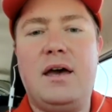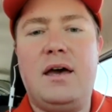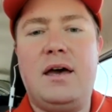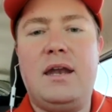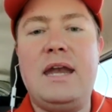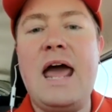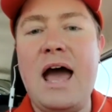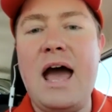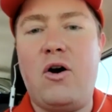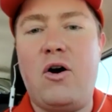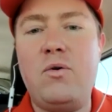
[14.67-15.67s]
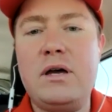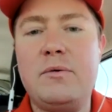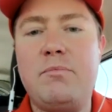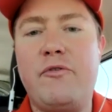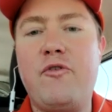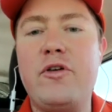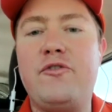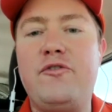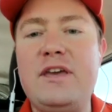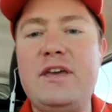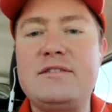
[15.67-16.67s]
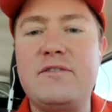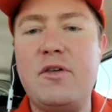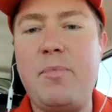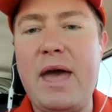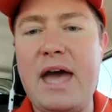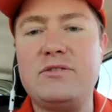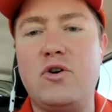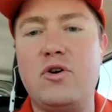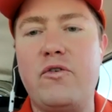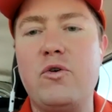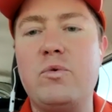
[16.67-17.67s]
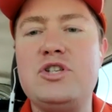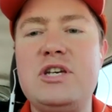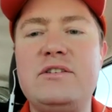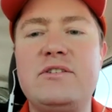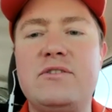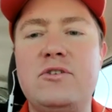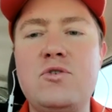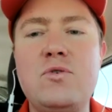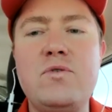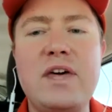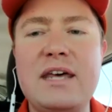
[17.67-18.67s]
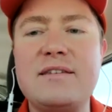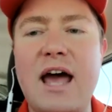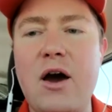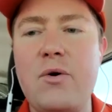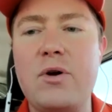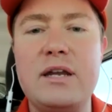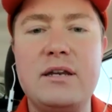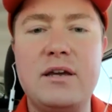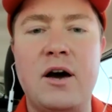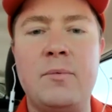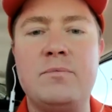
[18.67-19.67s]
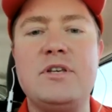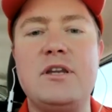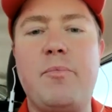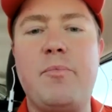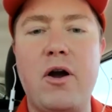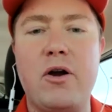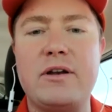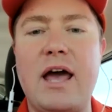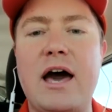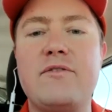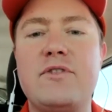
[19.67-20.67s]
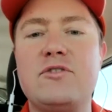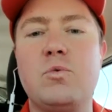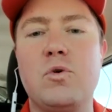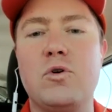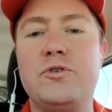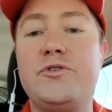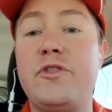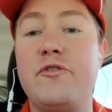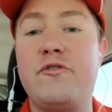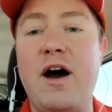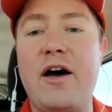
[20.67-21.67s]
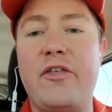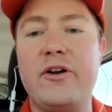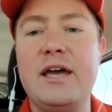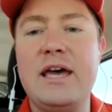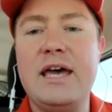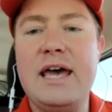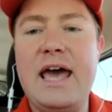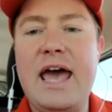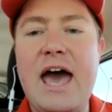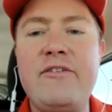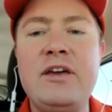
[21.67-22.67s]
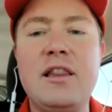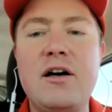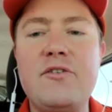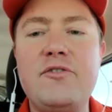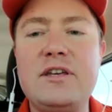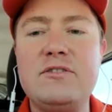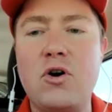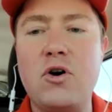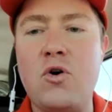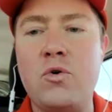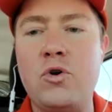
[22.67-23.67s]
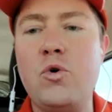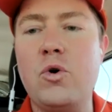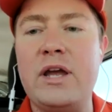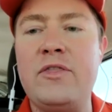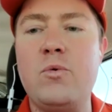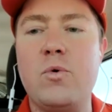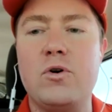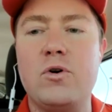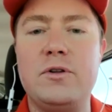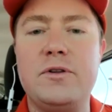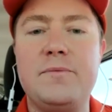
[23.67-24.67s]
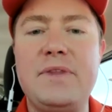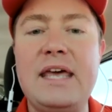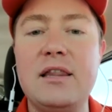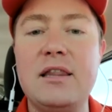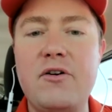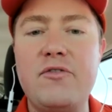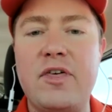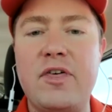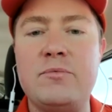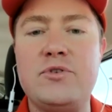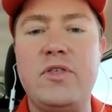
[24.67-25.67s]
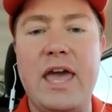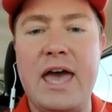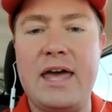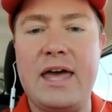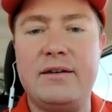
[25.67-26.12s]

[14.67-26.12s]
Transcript: Now, before the feast of the Passover, when Jesus knew that his hour had come to depart out of this world to the Father, having loved his own who were in the world, he loved them to the end.